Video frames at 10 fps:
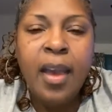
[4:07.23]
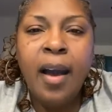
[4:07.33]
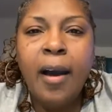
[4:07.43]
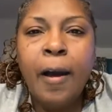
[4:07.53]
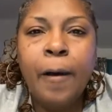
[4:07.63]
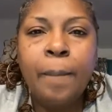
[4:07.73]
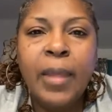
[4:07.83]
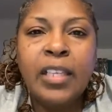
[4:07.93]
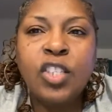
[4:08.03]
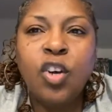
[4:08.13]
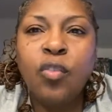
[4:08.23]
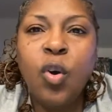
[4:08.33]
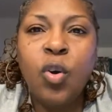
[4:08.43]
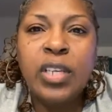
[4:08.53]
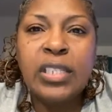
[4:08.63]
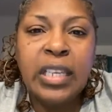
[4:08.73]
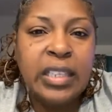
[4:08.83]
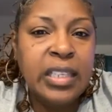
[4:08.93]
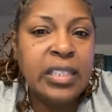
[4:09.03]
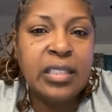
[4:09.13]
And so, of course,
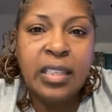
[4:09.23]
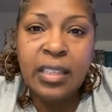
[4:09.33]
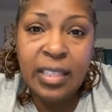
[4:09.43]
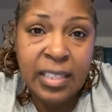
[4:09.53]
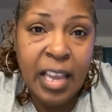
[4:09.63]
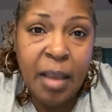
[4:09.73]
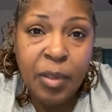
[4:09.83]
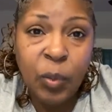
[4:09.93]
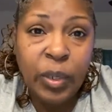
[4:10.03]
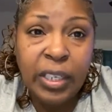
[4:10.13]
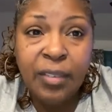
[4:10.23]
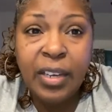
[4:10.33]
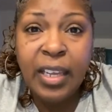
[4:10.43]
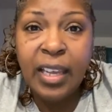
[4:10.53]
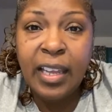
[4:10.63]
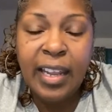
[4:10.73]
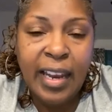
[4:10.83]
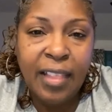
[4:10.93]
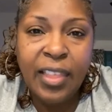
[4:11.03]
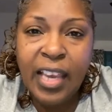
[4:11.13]
in this time that we're living in, and
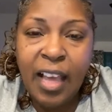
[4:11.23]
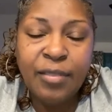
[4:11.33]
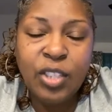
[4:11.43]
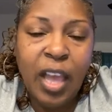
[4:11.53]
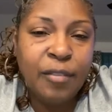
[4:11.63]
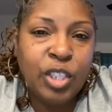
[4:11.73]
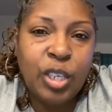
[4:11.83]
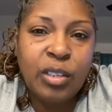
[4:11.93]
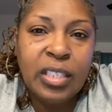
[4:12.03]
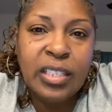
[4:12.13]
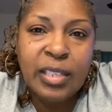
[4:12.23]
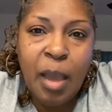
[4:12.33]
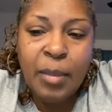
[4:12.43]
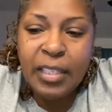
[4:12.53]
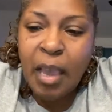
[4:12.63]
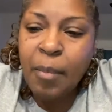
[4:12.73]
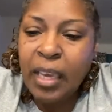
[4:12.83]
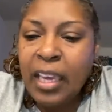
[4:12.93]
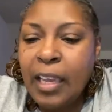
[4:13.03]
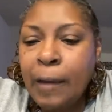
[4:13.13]
I think I've shared this time and time
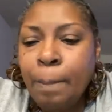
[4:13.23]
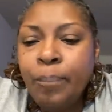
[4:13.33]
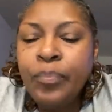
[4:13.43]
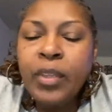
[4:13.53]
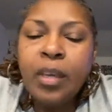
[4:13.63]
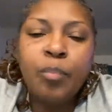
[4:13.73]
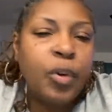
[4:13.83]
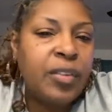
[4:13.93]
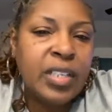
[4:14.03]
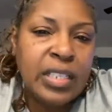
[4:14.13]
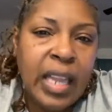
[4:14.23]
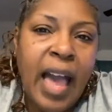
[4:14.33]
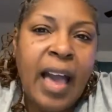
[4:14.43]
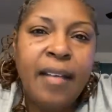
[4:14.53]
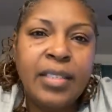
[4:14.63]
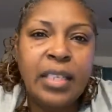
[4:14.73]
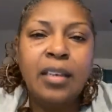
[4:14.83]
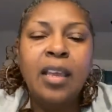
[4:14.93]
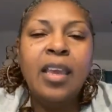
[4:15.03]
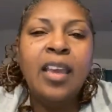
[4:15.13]
again in previous lives
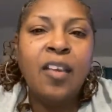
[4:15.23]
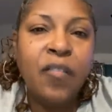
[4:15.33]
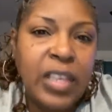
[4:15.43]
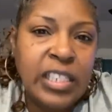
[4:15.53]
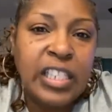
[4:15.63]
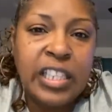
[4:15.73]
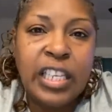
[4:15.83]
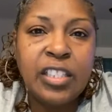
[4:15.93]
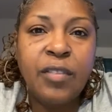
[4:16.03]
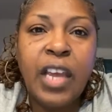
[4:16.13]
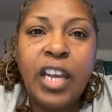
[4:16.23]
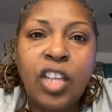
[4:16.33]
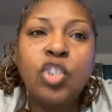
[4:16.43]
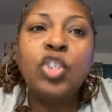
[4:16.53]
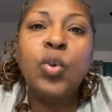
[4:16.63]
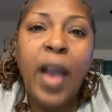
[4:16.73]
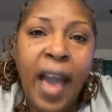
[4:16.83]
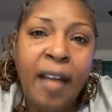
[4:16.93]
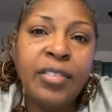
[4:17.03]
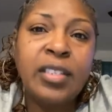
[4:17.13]
and events and things of that nature, you
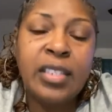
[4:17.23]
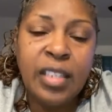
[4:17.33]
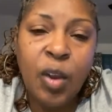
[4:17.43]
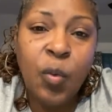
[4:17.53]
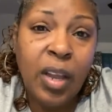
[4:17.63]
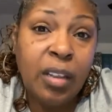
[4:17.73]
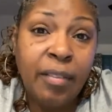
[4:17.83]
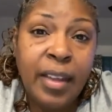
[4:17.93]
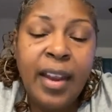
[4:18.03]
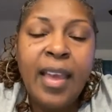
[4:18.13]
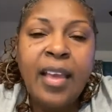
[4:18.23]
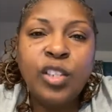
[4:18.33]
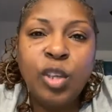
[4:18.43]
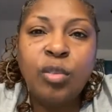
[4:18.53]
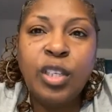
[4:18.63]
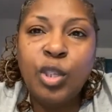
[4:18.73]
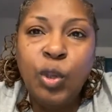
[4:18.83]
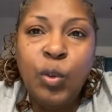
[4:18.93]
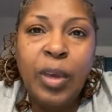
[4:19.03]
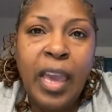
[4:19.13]
have to stay relevant so that
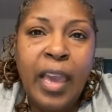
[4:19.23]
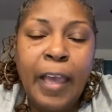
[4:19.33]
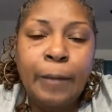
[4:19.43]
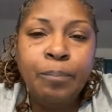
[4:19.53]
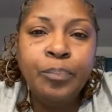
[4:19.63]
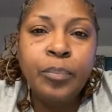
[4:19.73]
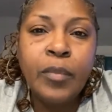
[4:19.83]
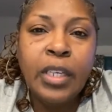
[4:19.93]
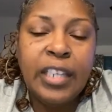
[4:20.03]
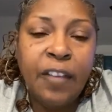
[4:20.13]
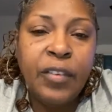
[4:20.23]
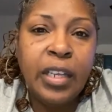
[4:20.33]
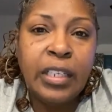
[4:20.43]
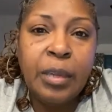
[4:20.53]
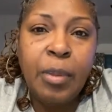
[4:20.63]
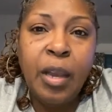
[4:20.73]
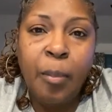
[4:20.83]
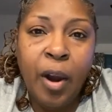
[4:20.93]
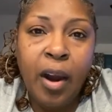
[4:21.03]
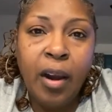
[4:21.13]
you can definitely be a
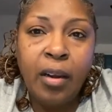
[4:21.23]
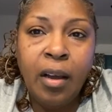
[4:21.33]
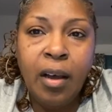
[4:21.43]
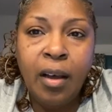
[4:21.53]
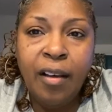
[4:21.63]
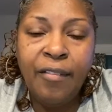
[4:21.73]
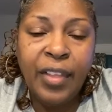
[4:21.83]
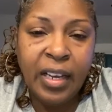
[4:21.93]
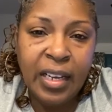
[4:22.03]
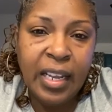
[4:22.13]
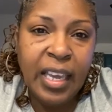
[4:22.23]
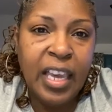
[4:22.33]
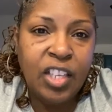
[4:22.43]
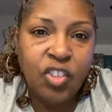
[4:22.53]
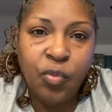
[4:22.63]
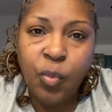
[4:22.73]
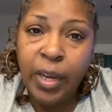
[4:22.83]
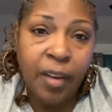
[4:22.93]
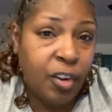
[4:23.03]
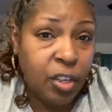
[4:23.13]
part of the cutting edge of
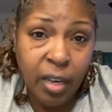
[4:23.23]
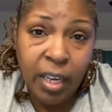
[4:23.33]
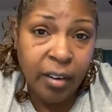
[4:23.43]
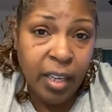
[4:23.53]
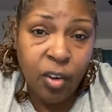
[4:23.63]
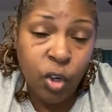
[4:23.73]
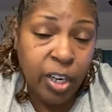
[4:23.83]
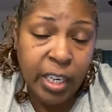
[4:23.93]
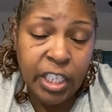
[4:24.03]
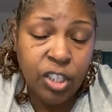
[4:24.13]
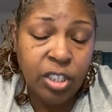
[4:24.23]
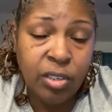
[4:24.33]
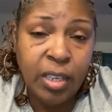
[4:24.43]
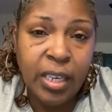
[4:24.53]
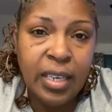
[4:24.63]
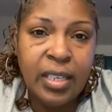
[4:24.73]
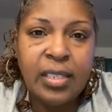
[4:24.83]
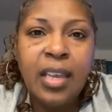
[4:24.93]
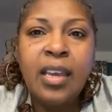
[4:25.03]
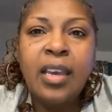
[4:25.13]
whatever your area or your industry
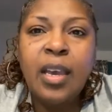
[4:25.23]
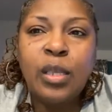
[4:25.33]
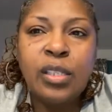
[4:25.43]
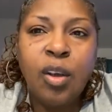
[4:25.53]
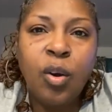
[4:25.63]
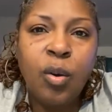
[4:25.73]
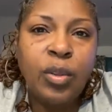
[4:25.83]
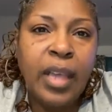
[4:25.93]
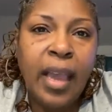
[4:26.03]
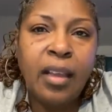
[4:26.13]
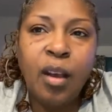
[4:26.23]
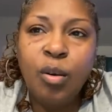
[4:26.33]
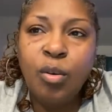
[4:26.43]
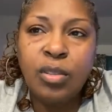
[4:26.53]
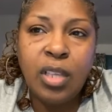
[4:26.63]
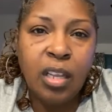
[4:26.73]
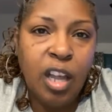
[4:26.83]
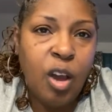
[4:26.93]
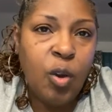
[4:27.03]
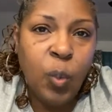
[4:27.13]
is. And so that goes
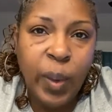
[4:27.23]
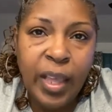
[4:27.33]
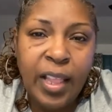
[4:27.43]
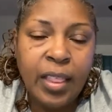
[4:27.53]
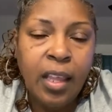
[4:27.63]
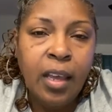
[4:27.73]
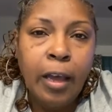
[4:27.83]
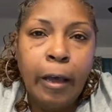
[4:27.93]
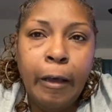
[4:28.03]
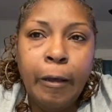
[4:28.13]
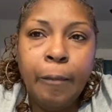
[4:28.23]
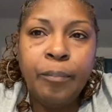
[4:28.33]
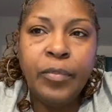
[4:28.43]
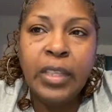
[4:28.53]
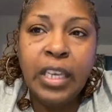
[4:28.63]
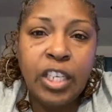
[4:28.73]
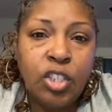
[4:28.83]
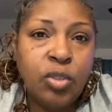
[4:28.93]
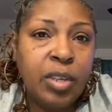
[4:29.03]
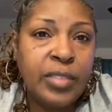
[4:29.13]
along with the
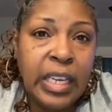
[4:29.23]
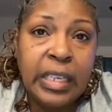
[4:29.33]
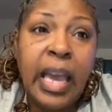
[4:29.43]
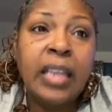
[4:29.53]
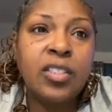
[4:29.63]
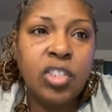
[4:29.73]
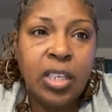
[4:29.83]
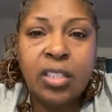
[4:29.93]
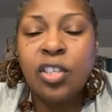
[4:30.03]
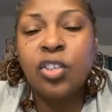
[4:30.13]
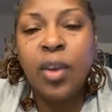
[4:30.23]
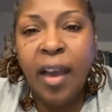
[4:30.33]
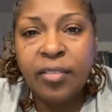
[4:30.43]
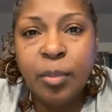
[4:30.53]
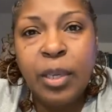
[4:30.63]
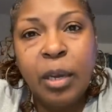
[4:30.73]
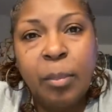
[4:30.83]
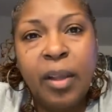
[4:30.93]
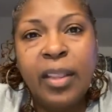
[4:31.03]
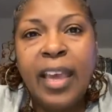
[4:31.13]
industry of technology. And so you have to be
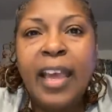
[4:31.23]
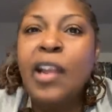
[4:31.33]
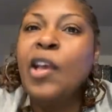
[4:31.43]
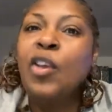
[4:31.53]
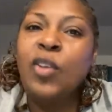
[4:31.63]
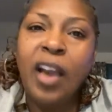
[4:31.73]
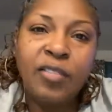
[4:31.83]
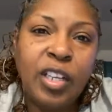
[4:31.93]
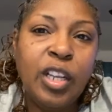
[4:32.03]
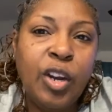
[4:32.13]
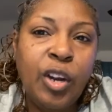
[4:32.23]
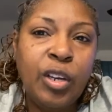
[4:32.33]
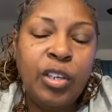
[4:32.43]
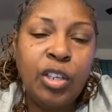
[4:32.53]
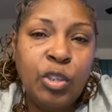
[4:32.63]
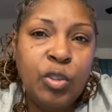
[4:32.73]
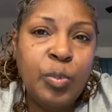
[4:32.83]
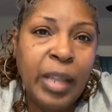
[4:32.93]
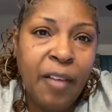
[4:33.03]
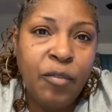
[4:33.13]
up on that. You have to learn to use
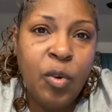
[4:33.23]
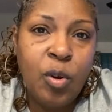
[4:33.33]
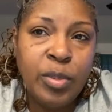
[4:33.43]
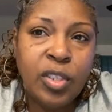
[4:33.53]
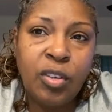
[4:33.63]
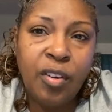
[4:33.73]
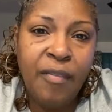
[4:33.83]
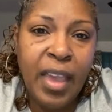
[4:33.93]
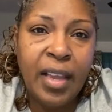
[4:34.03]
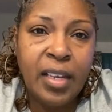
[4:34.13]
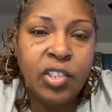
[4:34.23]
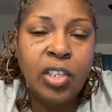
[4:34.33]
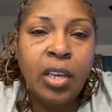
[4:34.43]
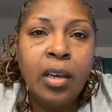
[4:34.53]
platforms to your advantage.